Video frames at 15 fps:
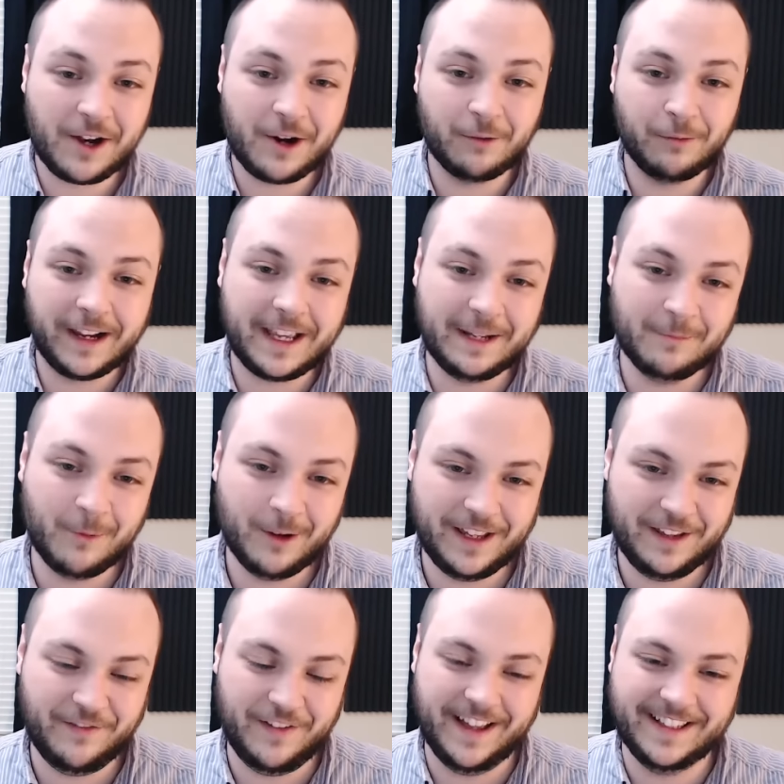are Rick and Morty
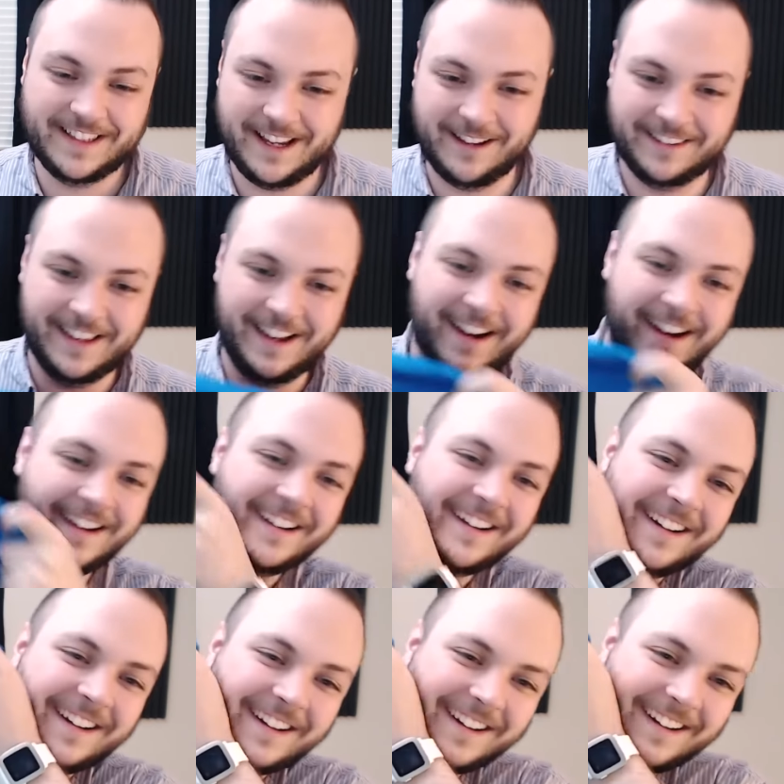fans out there,
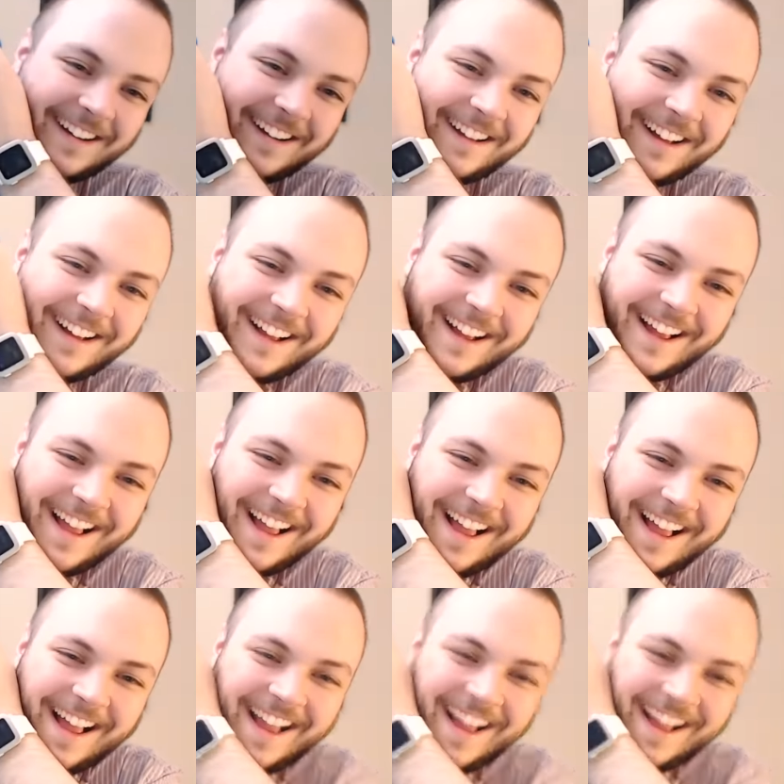
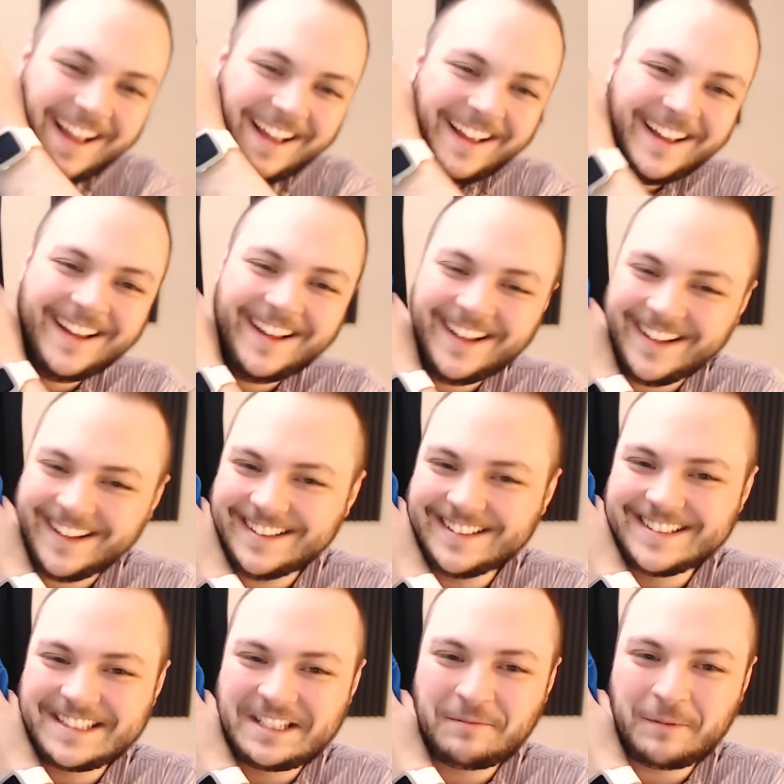
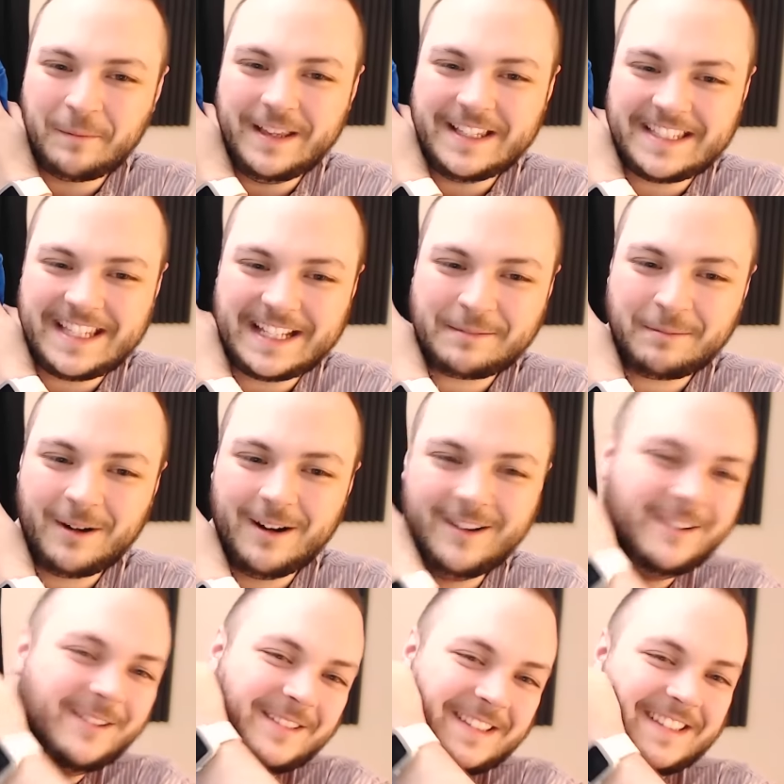Super Meeseeks
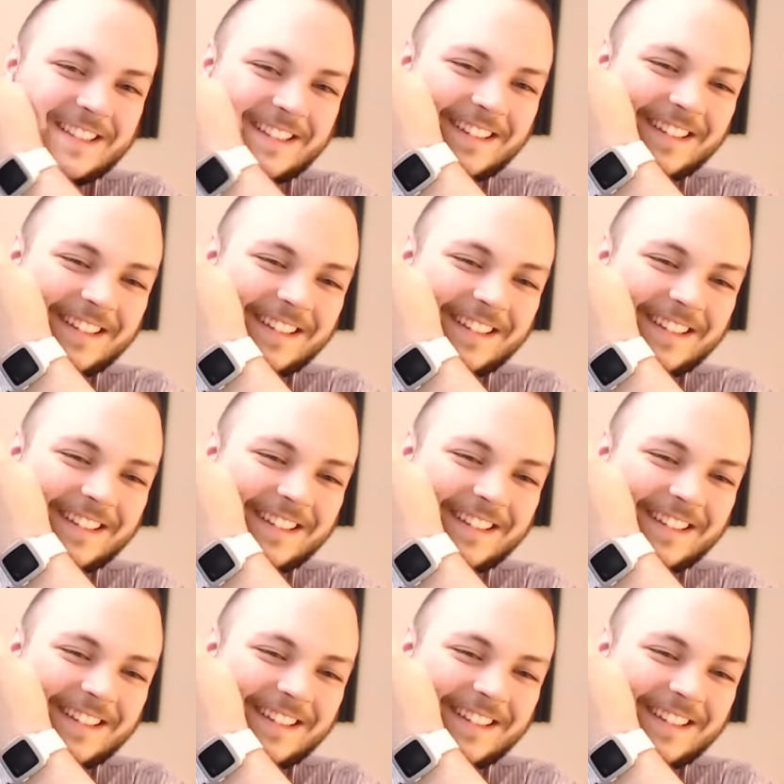Bros.